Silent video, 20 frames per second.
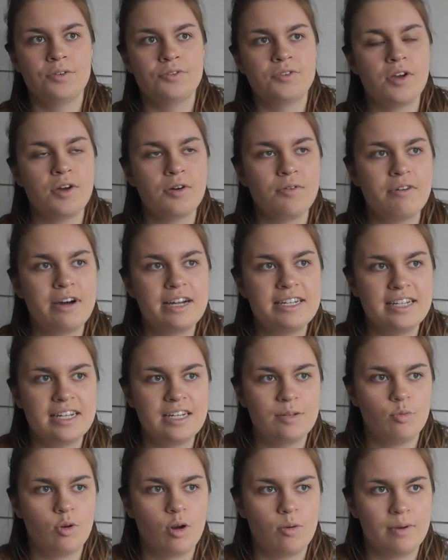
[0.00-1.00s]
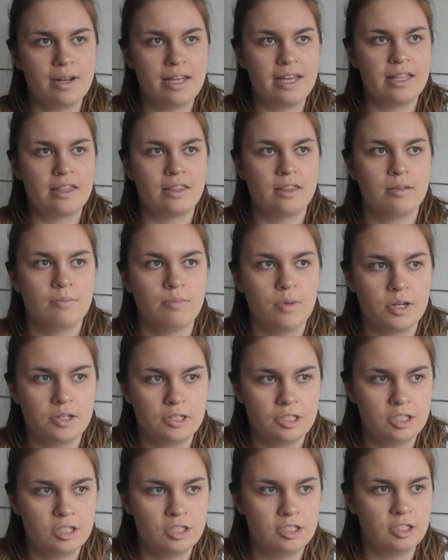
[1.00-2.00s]
So I did probably the
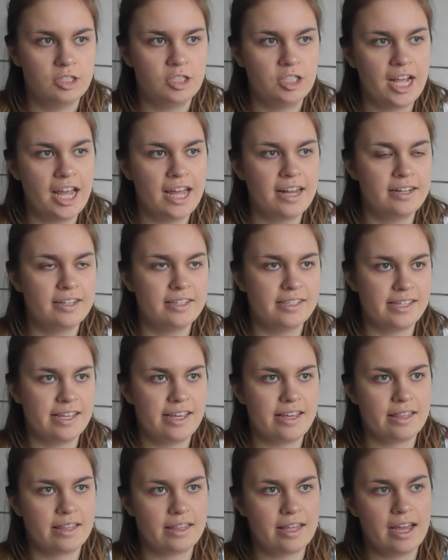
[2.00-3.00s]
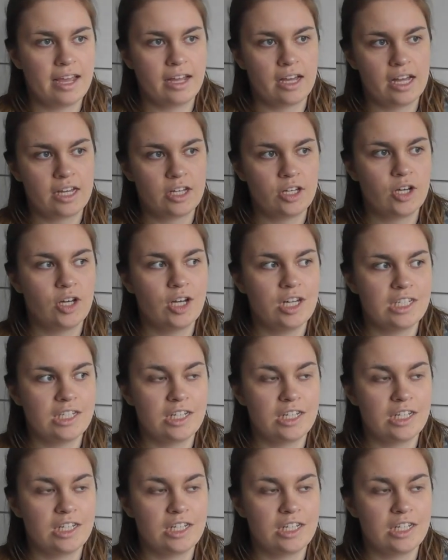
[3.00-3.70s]
most Gen Z thing I could,